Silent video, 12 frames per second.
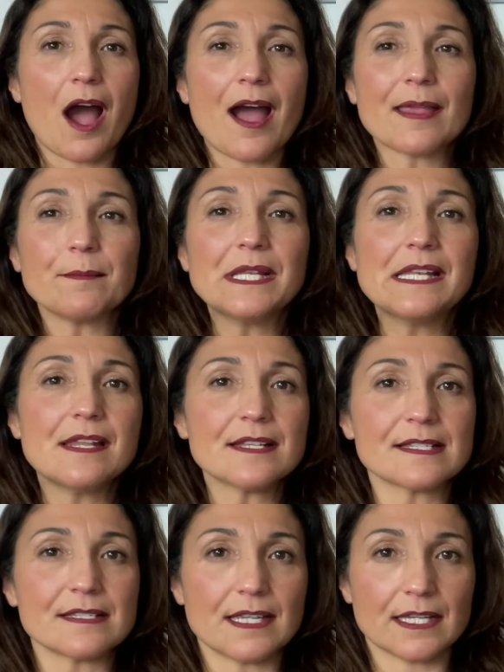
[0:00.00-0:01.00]
I'm
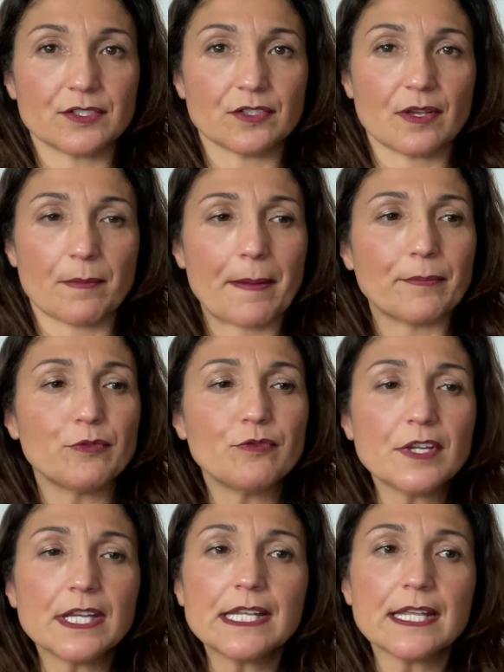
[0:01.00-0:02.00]
listening to them. I'm
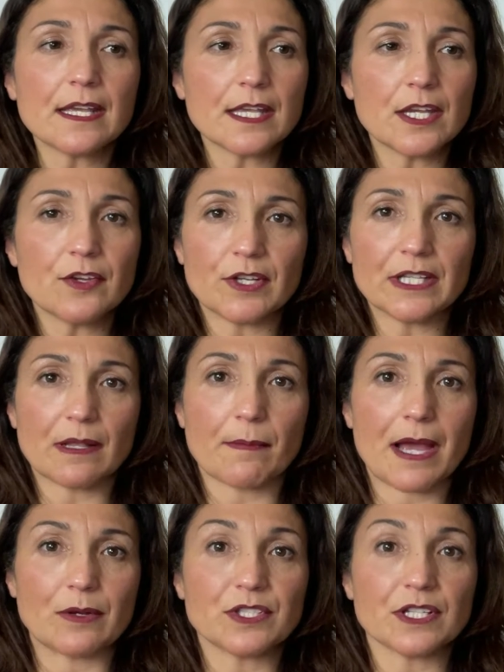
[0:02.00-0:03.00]
really hearing them
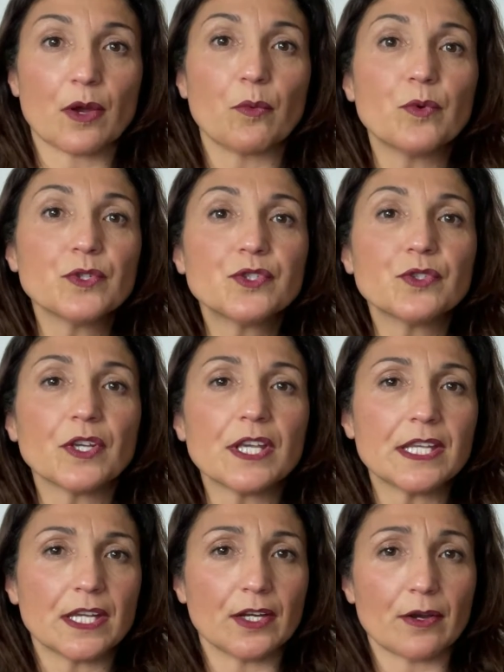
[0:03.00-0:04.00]
out. And I want to
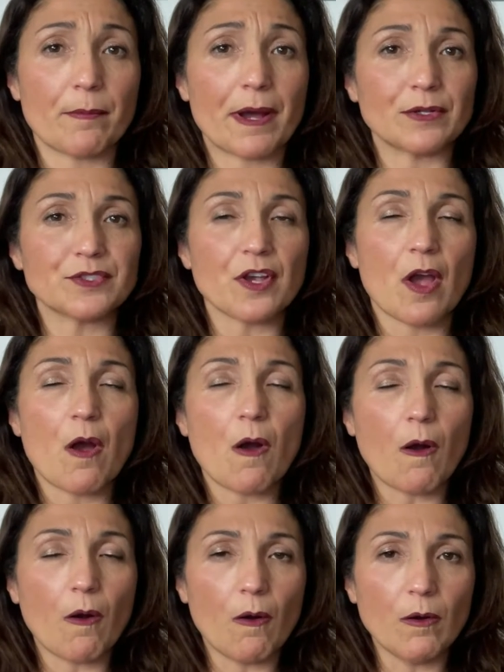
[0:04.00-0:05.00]
hear about
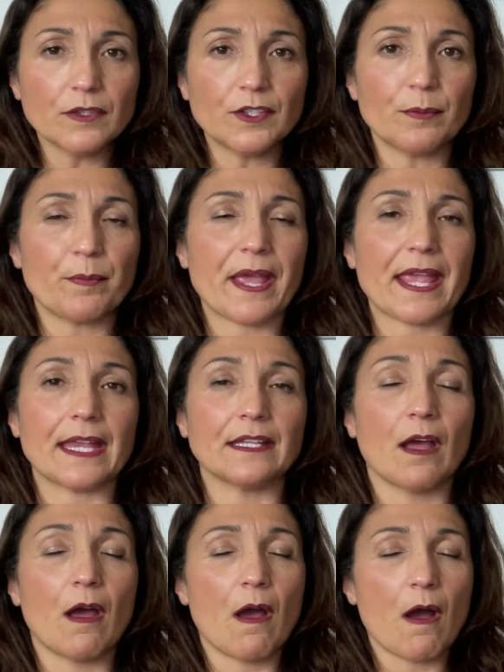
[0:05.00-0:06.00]
all their
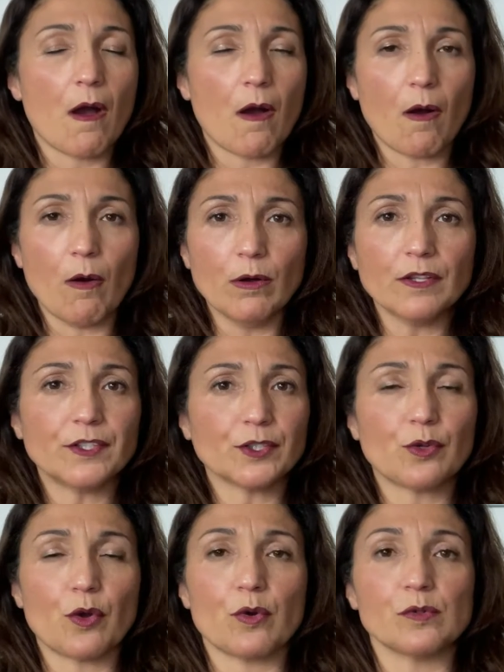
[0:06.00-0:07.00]
pain, all
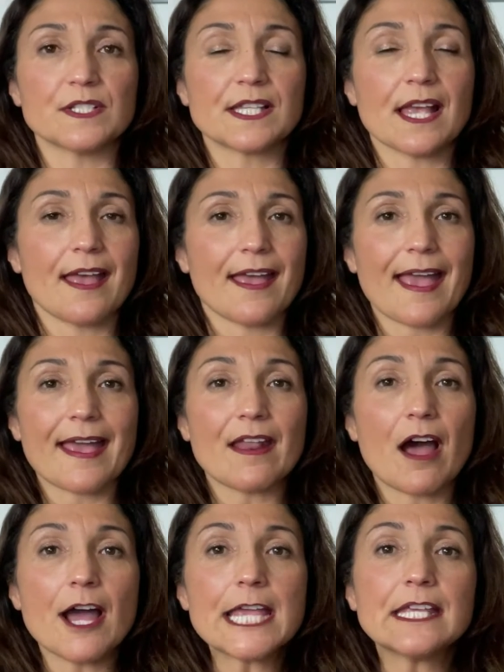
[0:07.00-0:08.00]
their goals.
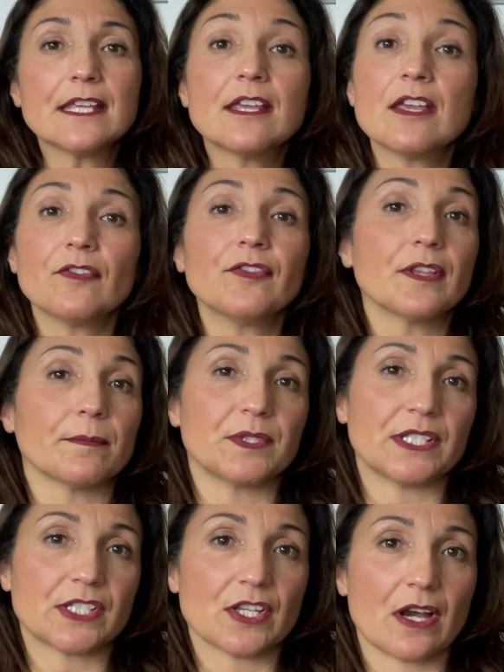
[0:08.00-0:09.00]
And I give them
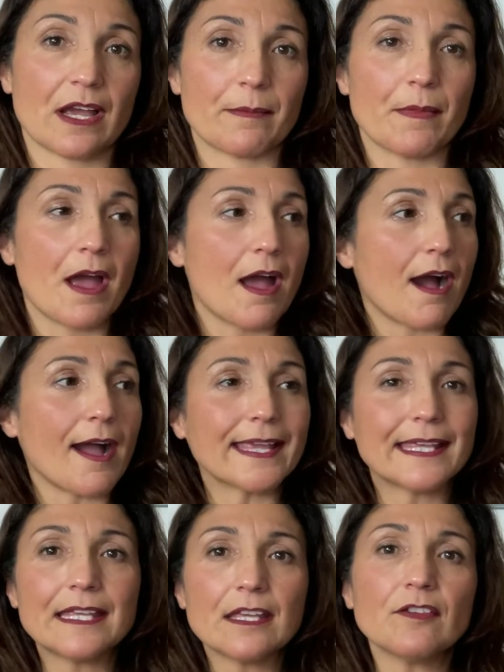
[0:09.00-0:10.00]
the time.
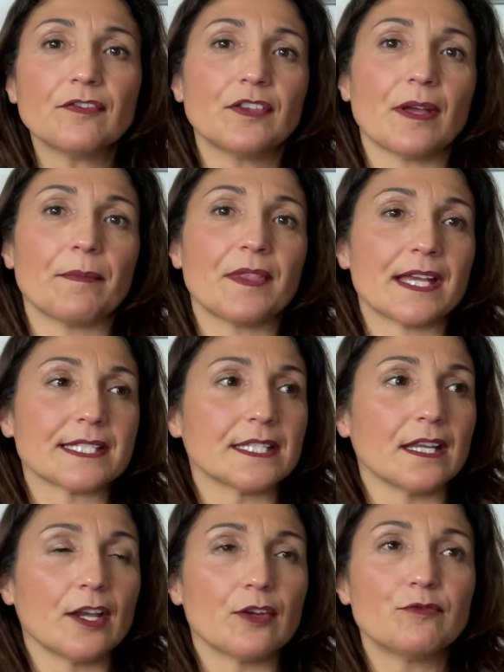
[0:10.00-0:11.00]
I give them that
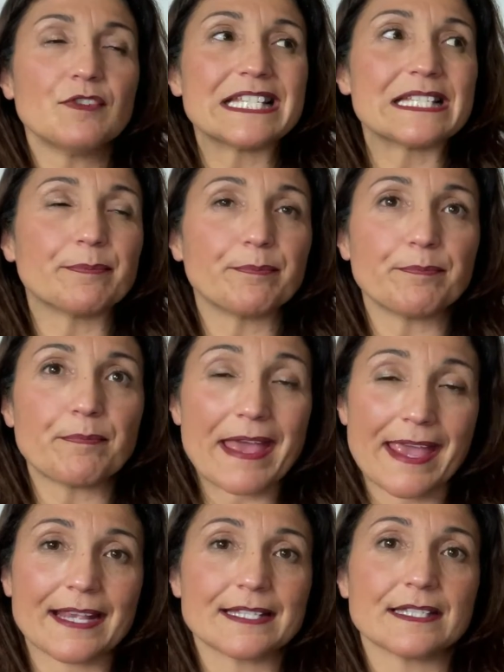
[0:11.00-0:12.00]

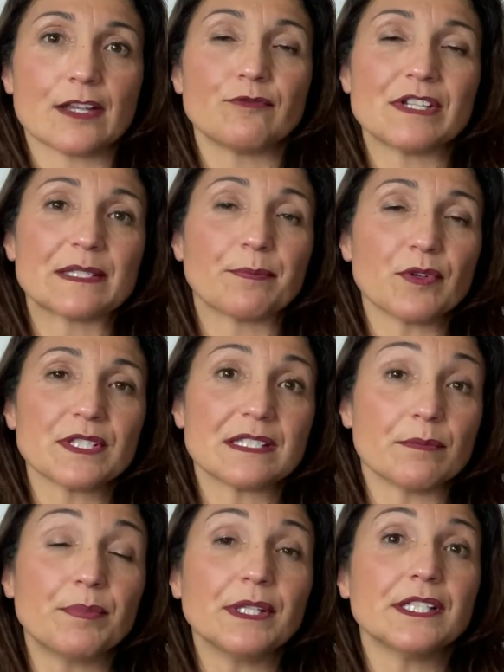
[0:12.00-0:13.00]
respect and
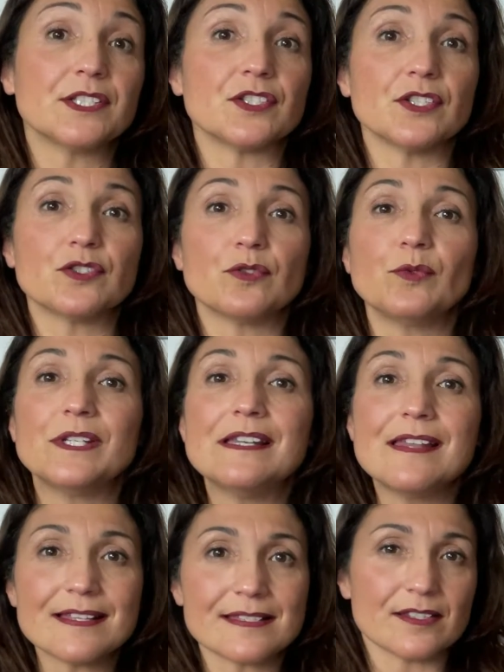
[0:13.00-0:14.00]
responsibility to
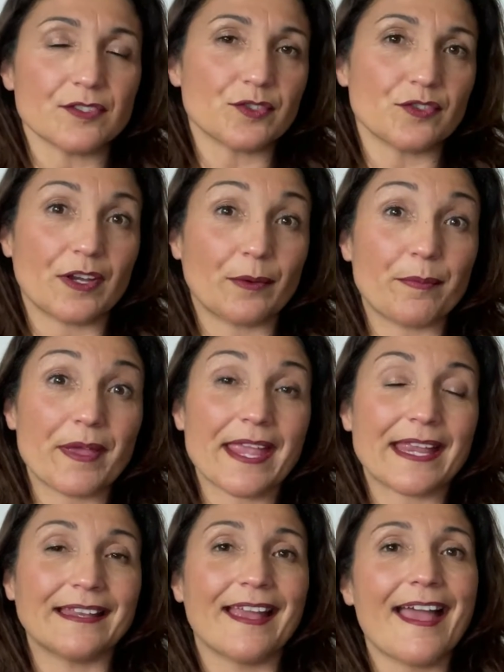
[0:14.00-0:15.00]
listen to their
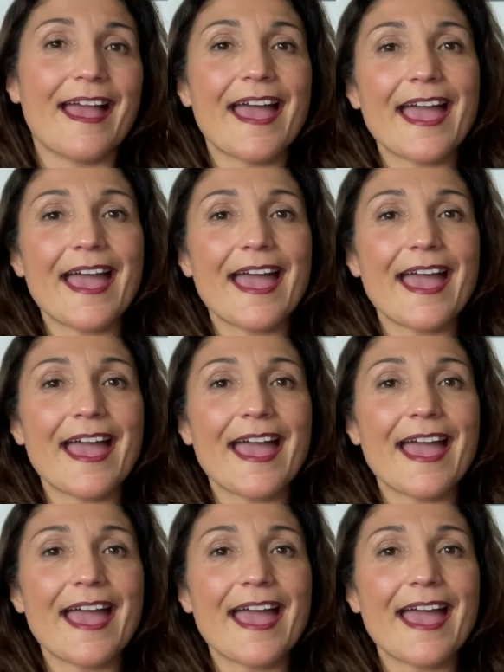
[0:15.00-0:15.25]
pain